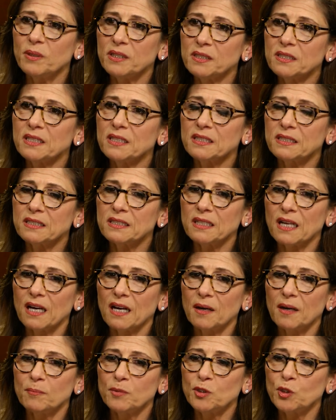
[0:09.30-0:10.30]
business,
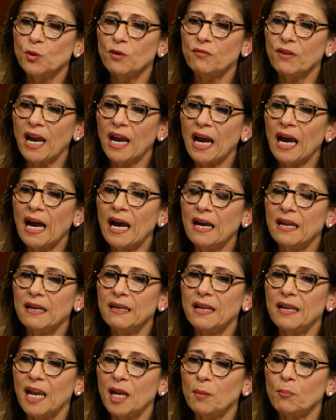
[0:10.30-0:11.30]
um, to have
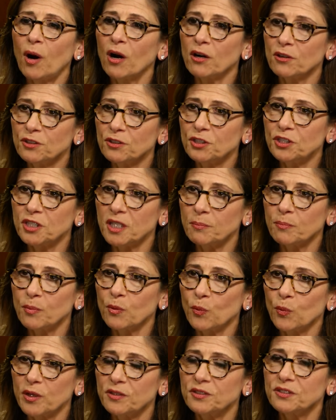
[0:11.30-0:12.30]
had a partnership
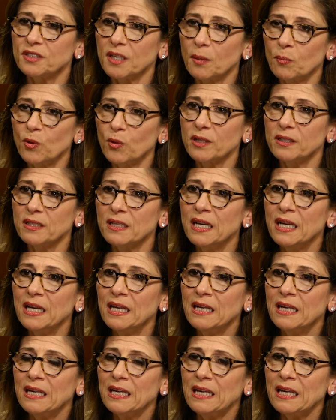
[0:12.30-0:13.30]
with someone
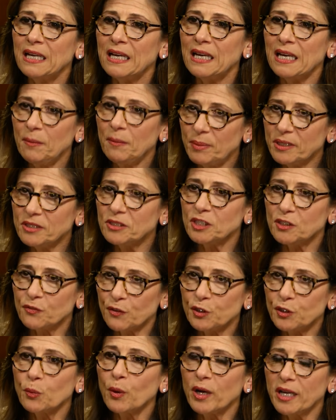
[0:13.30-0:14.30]
in business
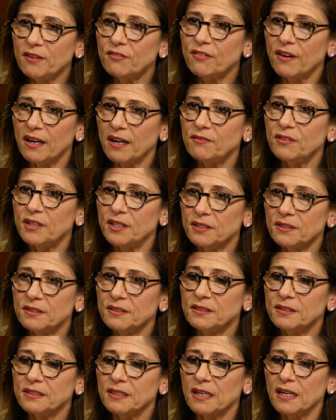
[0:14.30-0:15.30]
for 25
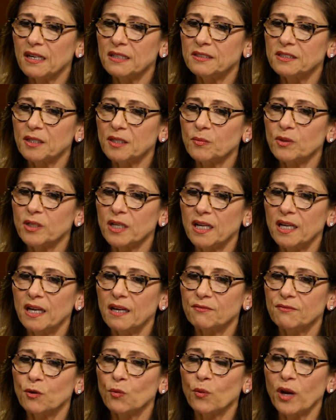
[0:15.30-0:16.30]
years, uh, someone I
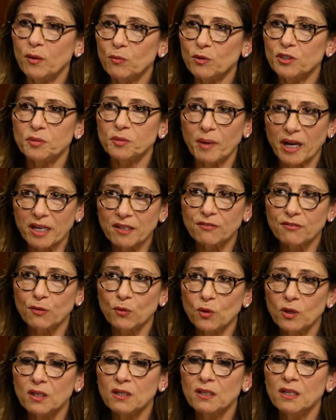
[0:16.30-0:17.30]
have great respect
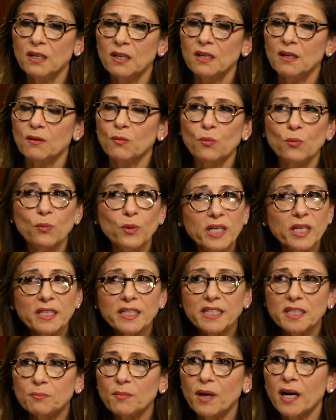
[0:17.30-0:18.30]
for,
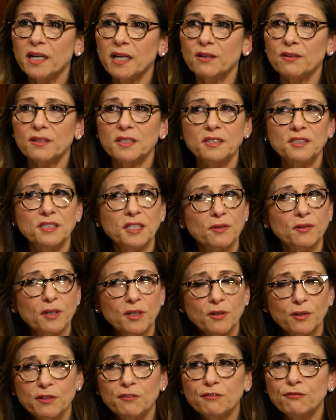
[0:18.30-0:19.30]
really admire, consider
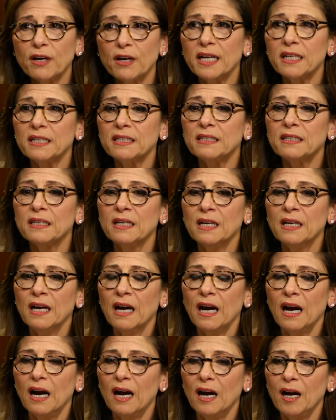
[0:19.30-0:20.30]
a good friend,
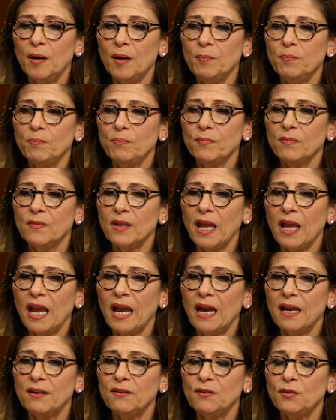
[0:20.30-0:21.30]
um,
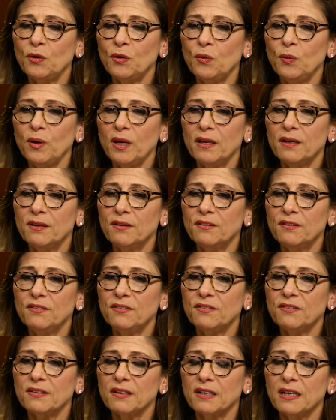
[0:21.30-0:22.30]
and who
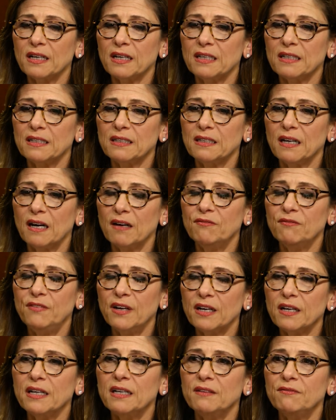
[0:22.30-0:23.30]
is uh, a
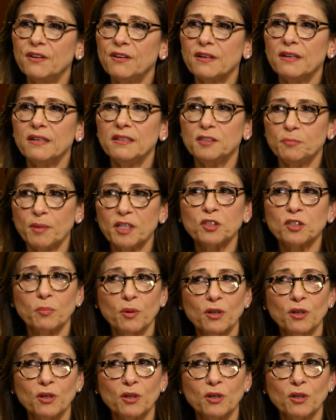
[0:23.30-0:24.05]
very, very special